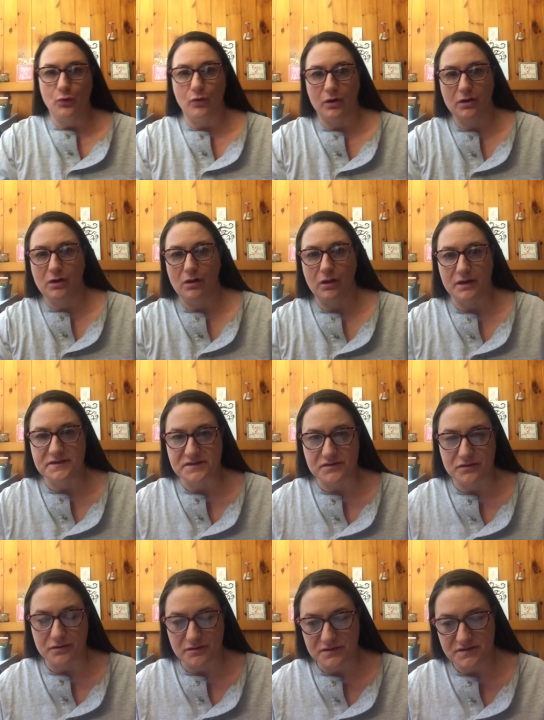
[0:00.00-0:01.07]
or
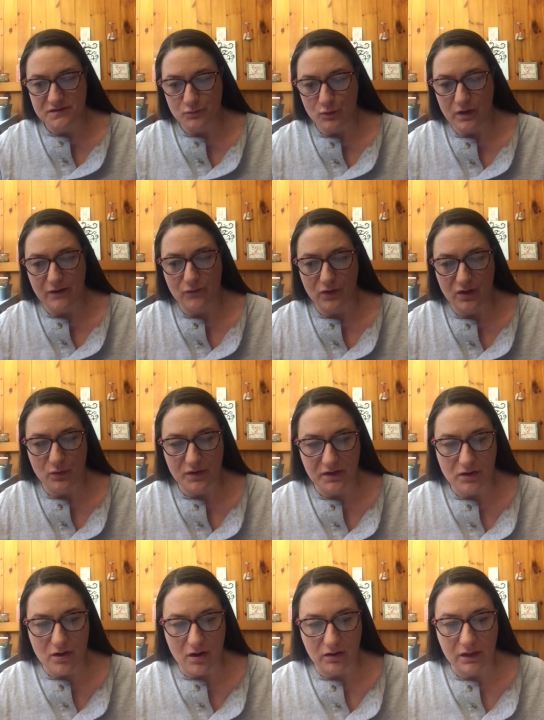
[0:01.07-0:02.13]
clusters, whatever you want to
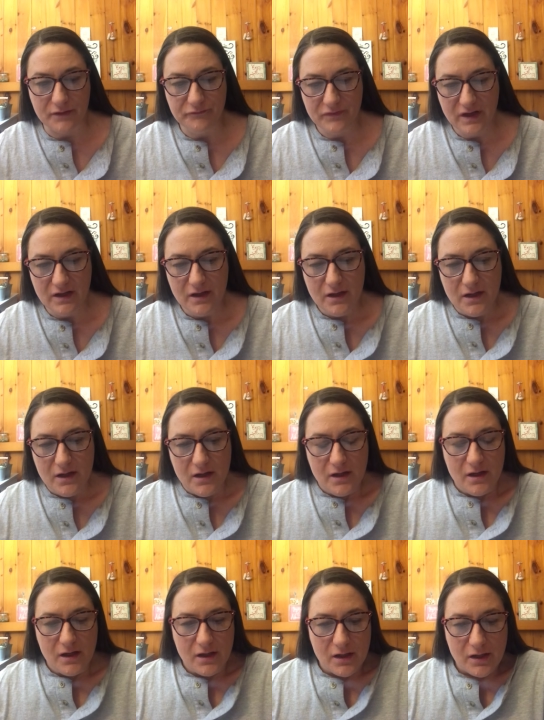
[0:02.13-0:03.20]
call it.
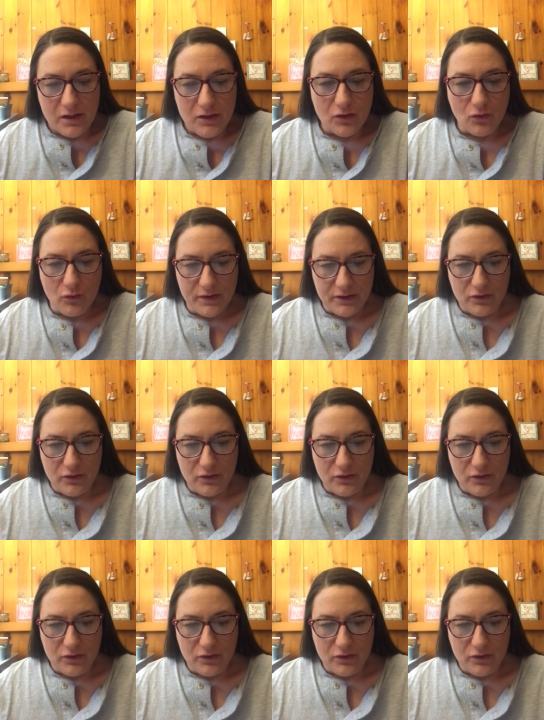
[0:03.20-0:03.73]
You're going to